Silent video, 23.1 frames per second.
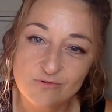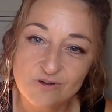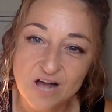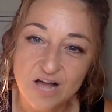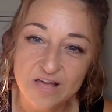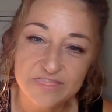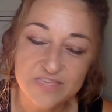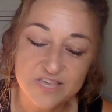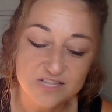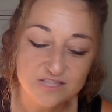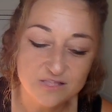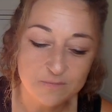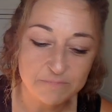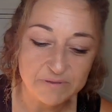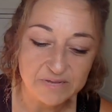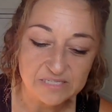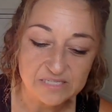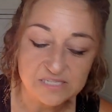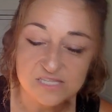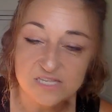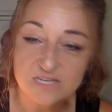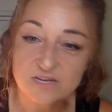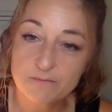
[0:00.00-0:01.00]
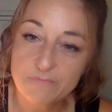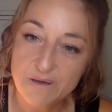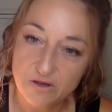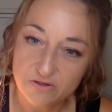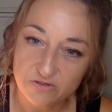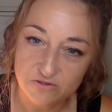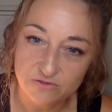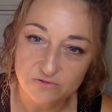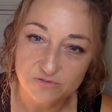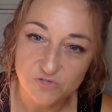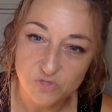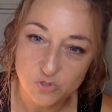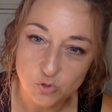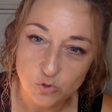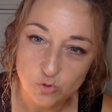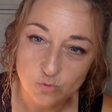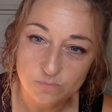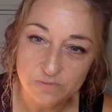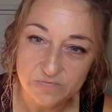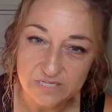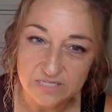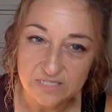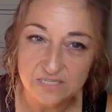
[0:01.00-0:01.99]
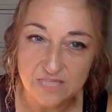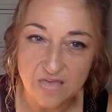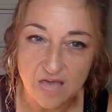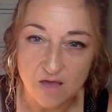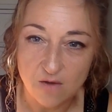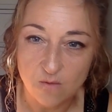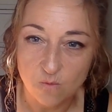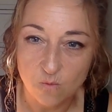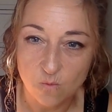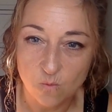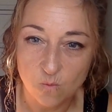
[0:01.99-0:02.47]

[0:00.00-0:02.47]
I think the best thing about YouTube is that